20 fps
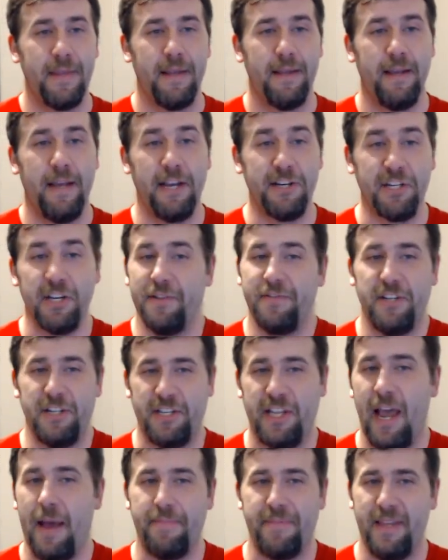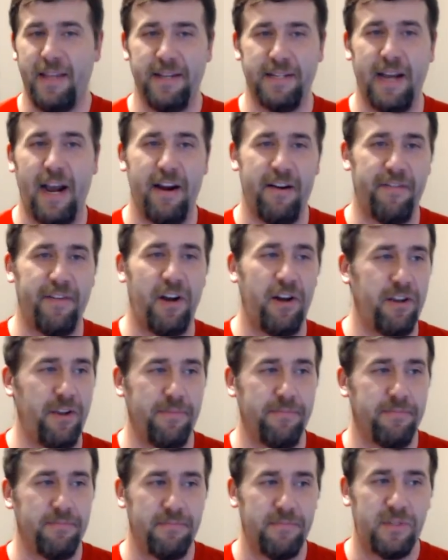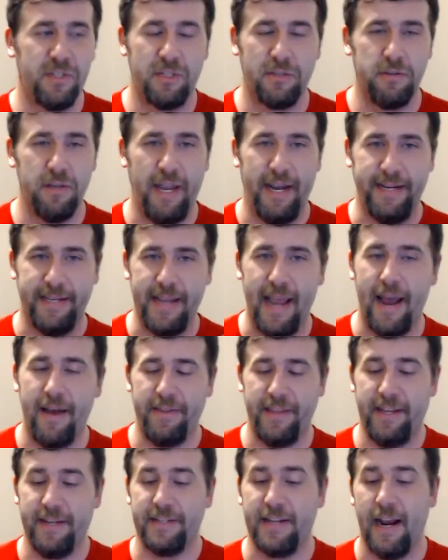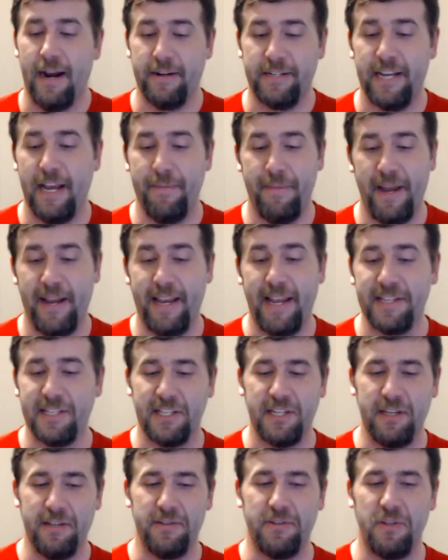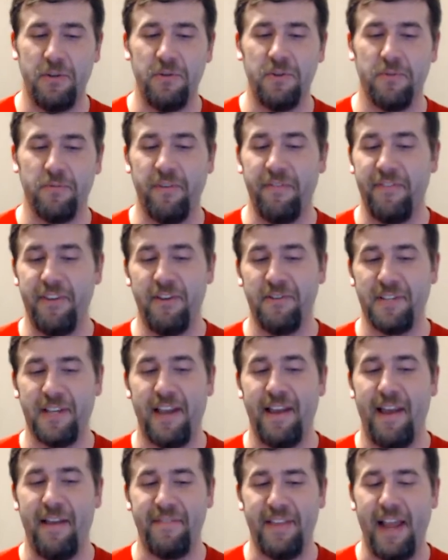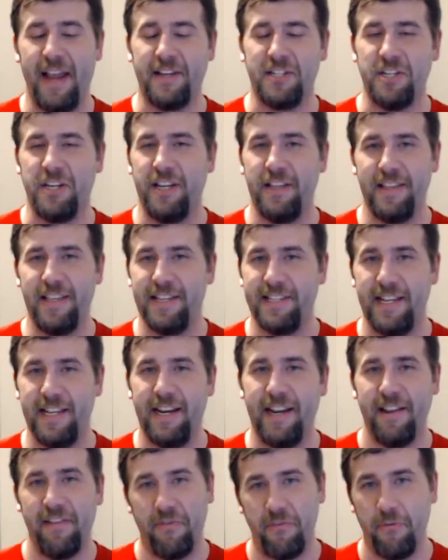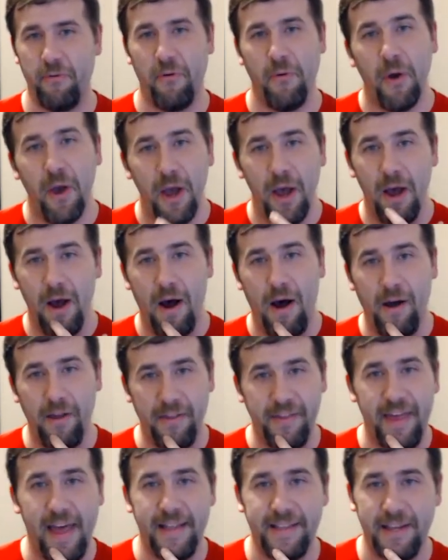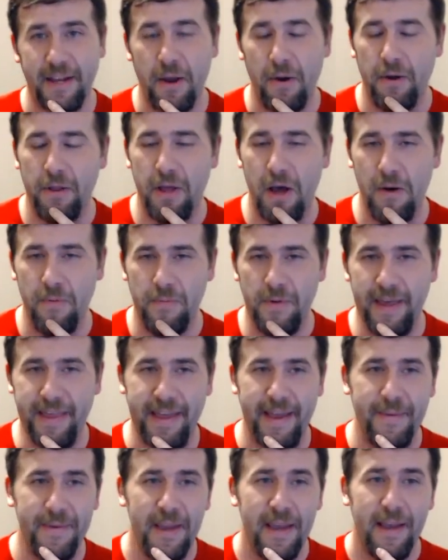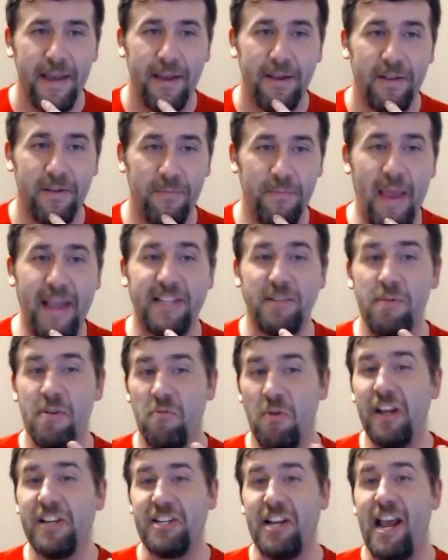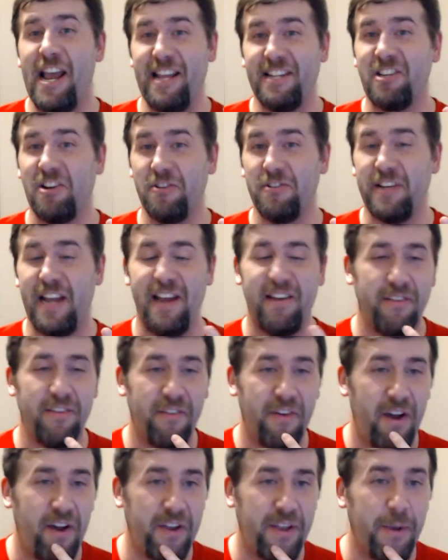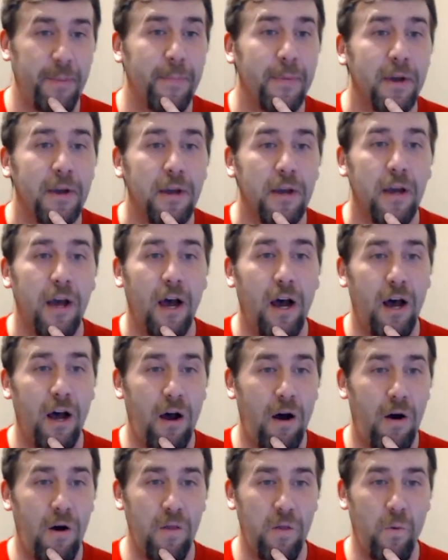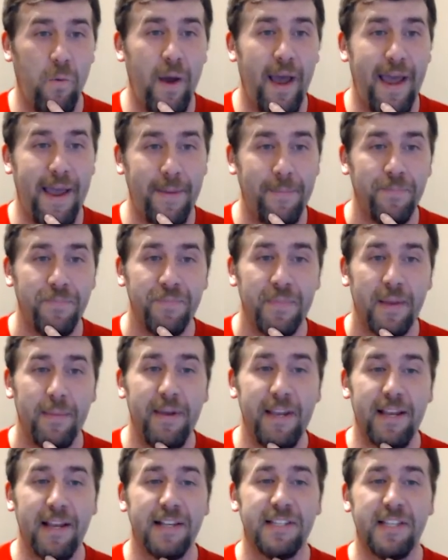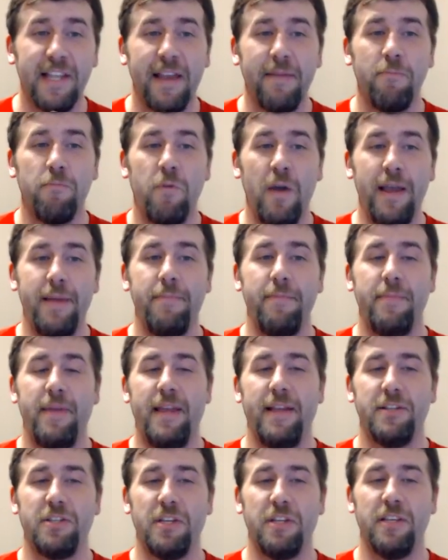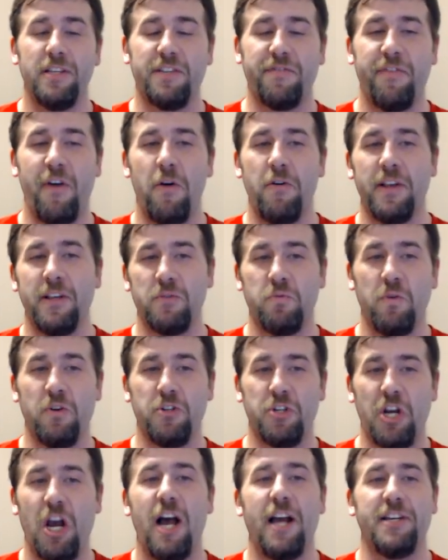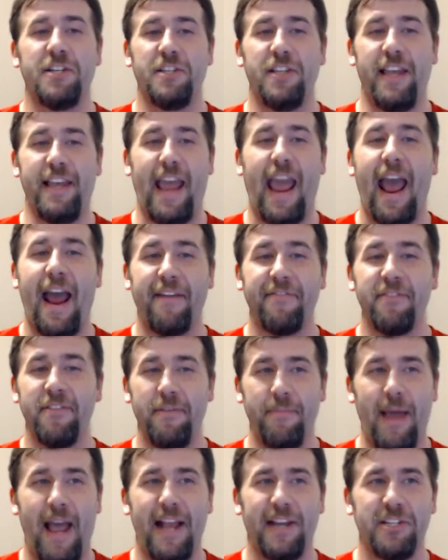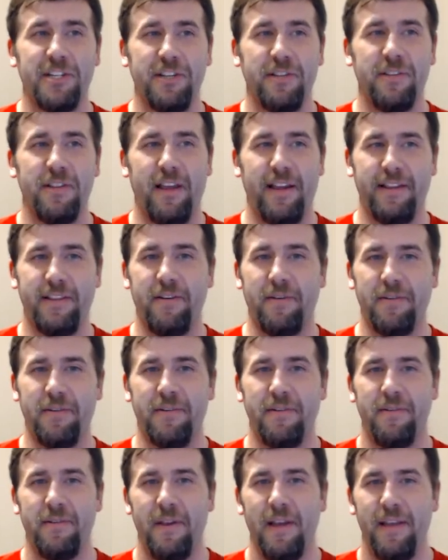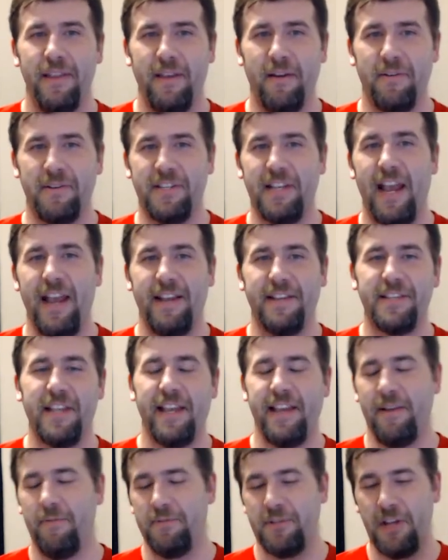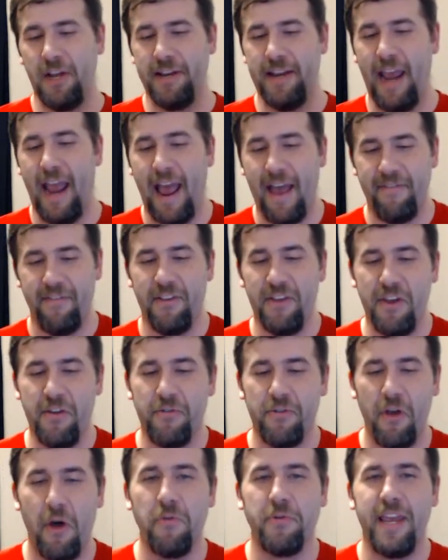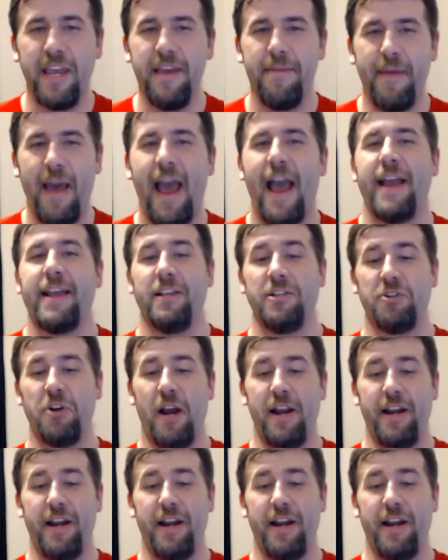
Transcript: I should have just kept the entire volume like down the entire time, but I guess to do the reviews I have to actually listen in through all of that to go along with it. It makes me wish I had turned down the volume all the way, because they went into this focus where Josh, like after the match, and like they're saying is like it was good to have Low Ki back and trying